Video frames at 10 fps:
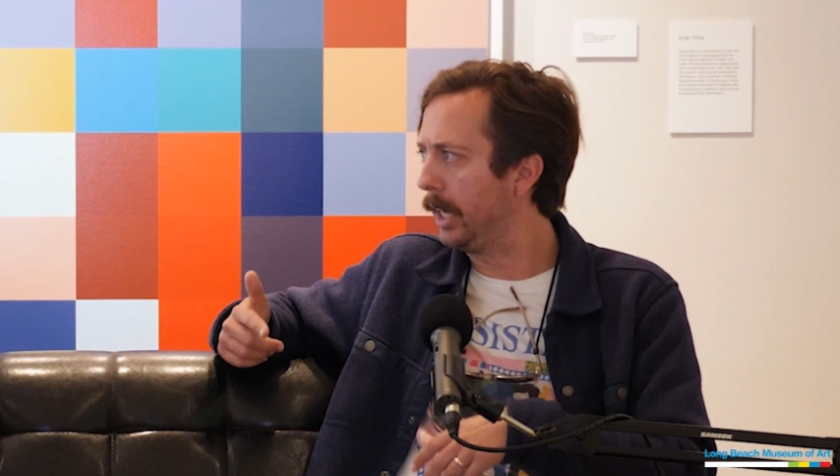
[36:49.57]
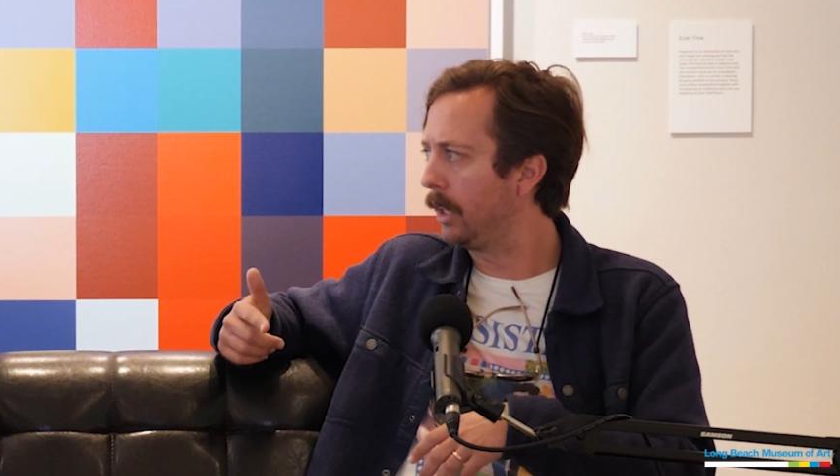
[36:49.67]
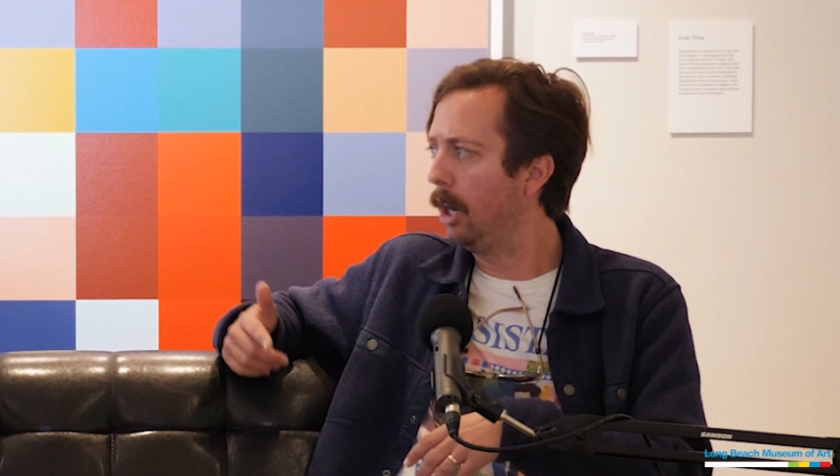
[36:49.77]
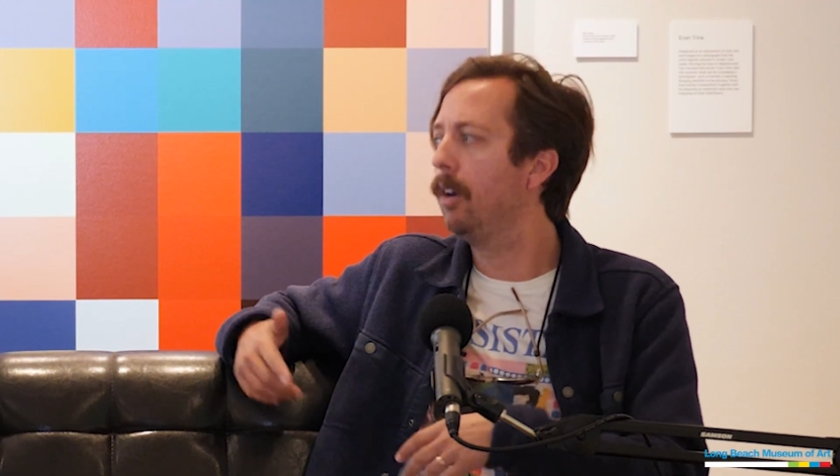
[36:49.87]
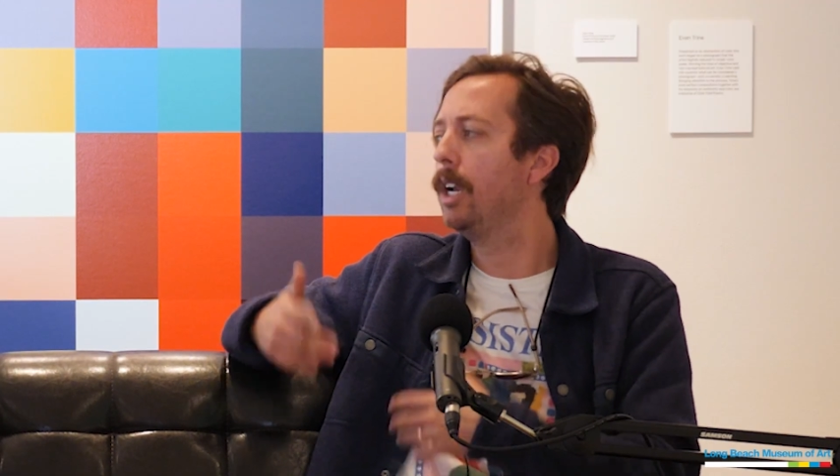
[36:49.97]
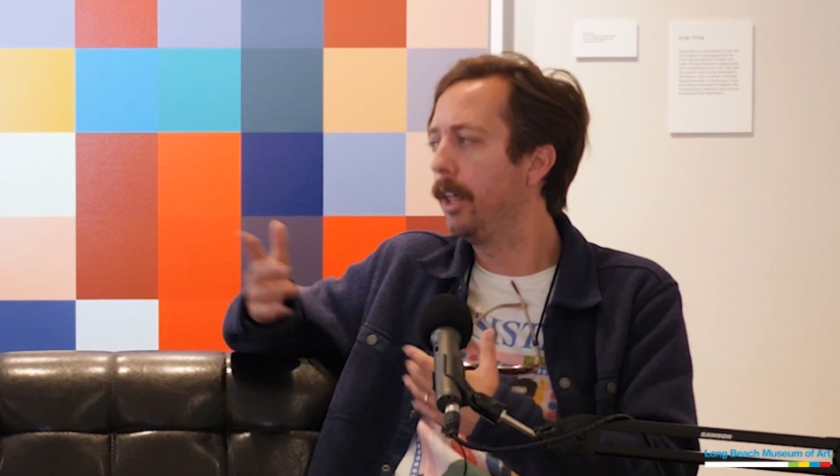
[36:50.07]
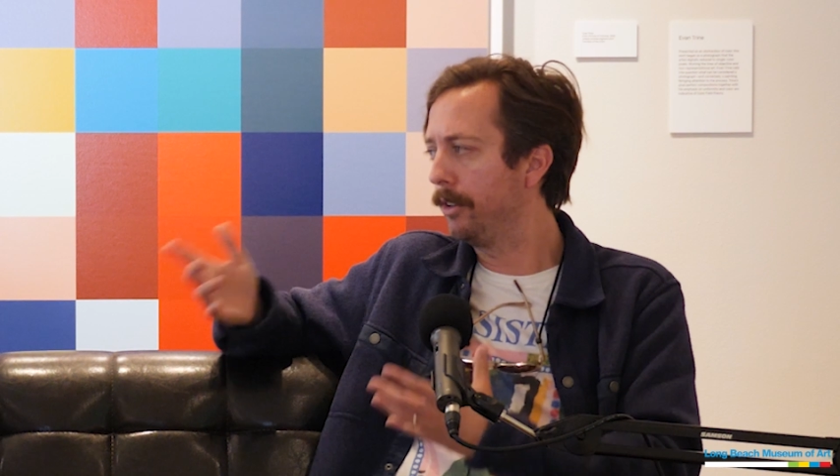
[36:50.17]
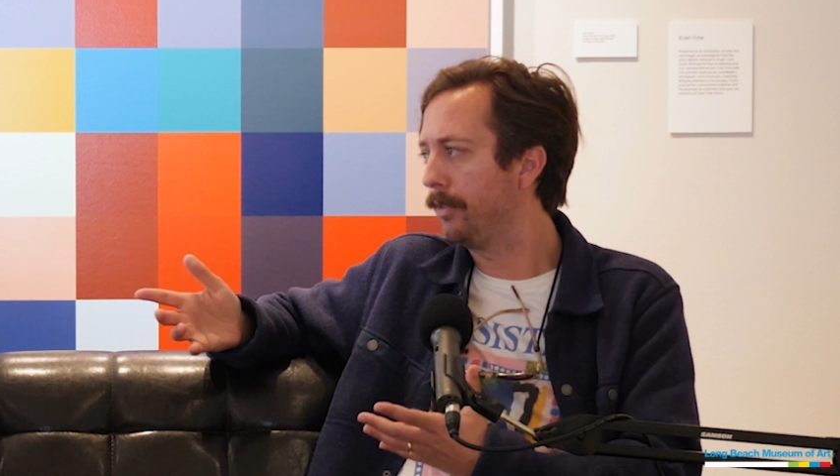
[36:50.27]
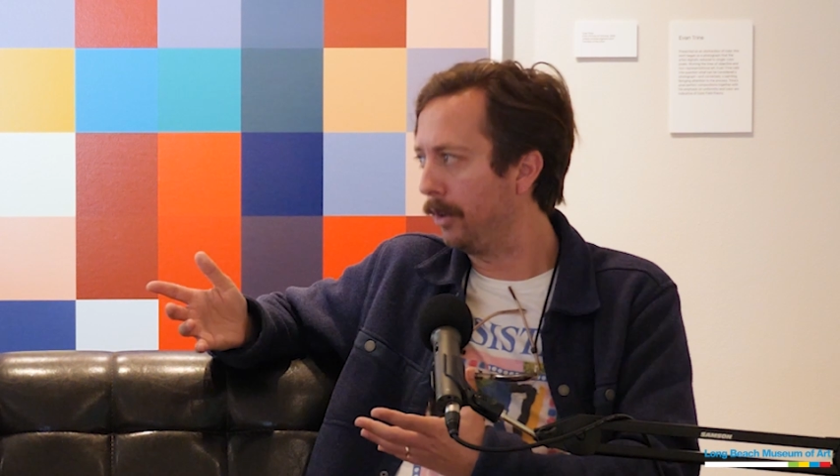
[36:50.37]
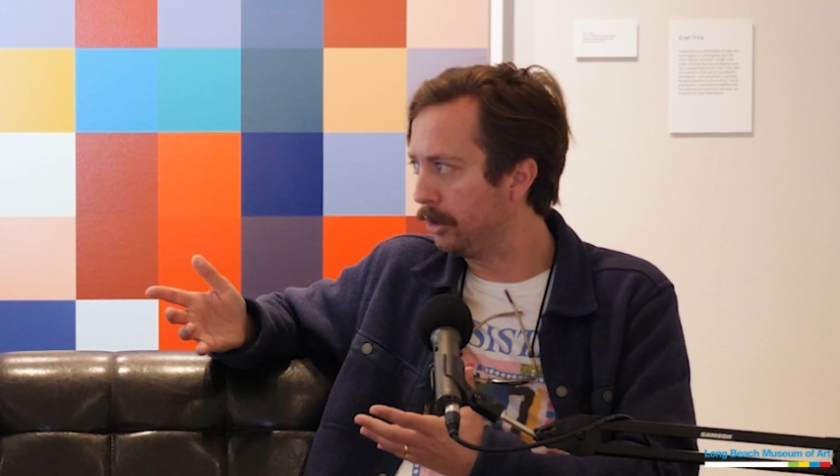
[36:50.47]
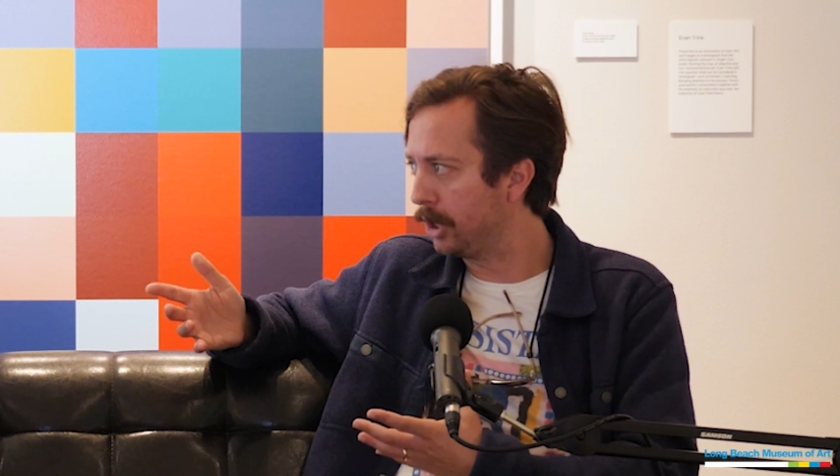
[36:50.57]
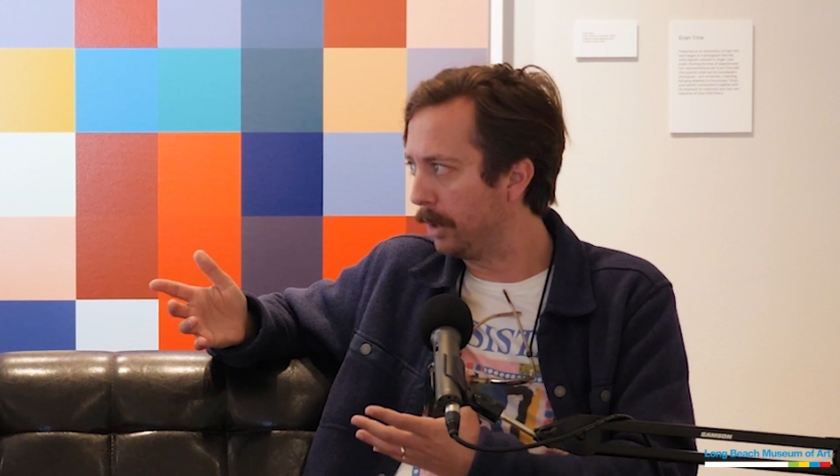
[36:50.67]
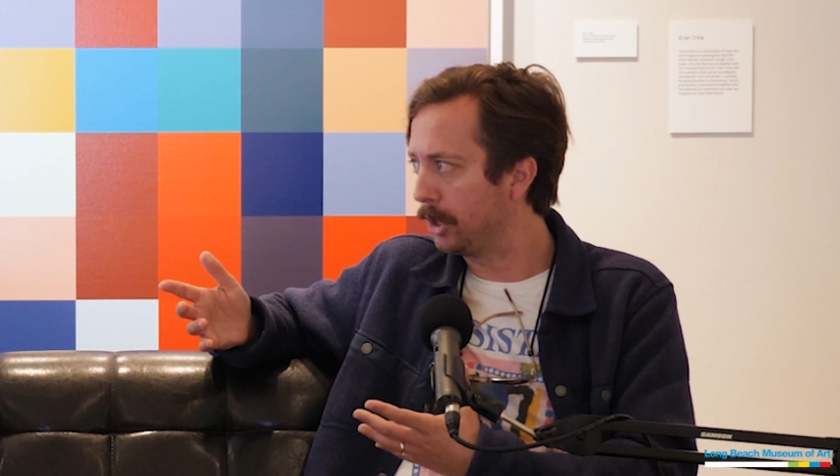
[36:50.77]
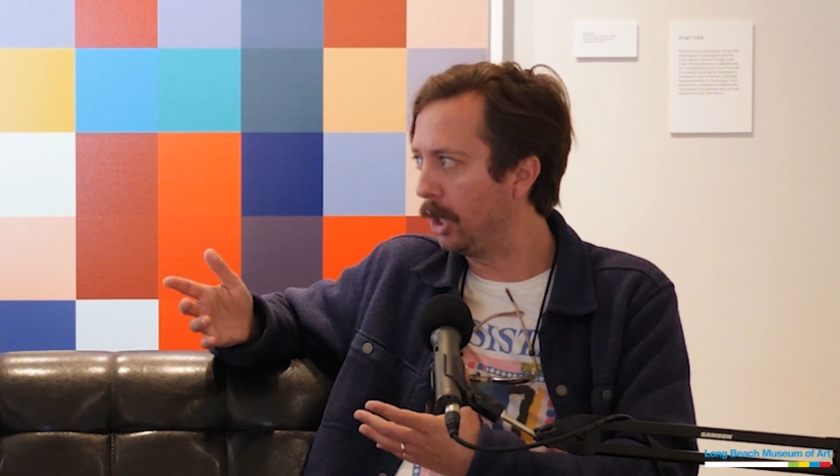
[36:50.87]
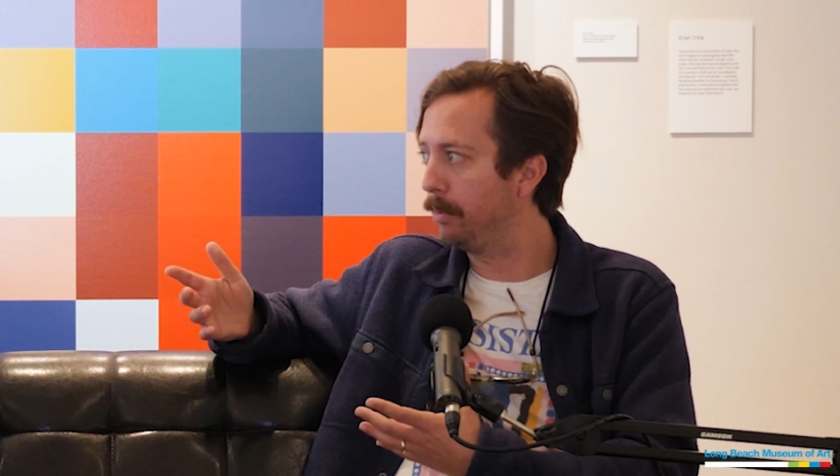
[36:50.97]
Like, another
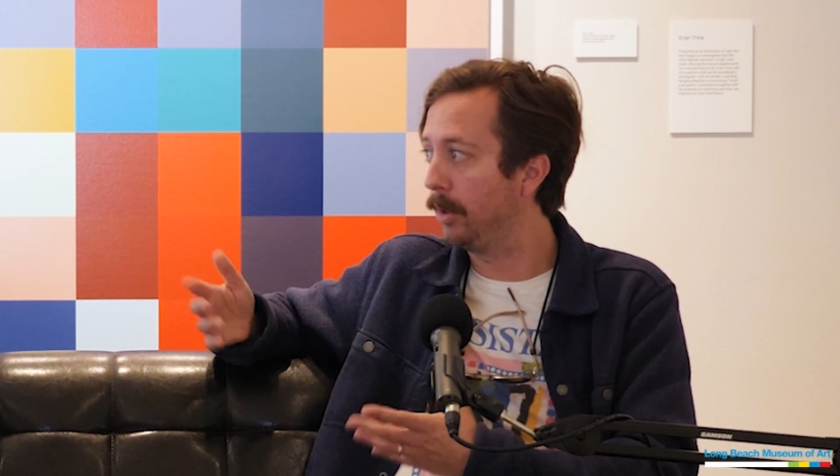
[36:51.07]
Photoshop show.